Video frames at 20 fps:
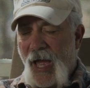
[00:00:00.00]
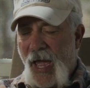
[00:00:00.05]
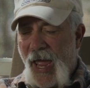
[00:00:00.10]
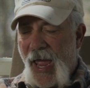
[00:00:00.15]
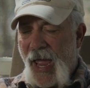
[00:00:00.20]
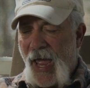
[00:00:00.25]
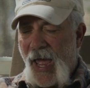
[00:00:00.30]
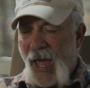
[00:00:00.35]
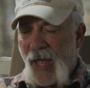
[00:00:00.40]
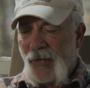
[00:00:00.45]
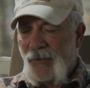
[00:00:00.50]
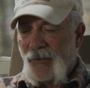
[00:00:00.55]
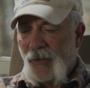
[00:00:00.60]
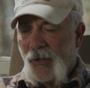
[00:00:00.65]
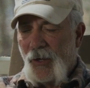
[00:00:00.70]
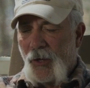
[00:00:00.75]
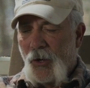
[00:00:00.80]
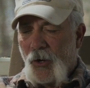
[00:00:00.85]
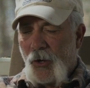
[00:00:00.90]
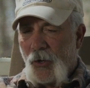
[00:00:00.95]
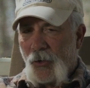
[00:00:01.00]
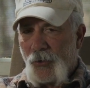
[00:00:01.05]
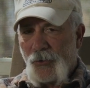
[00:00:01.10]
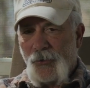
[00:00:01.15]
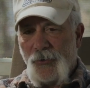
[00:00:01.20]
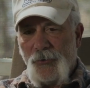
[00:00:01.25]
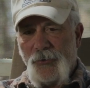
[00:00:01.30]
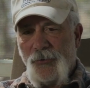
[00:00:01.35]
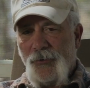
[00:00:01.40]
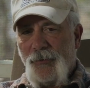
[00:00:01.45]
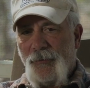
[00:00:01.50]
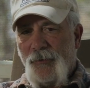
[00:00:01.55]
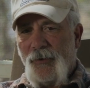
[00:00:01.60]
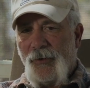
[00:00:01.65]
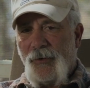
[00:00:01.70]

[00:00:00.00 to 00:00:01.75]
And her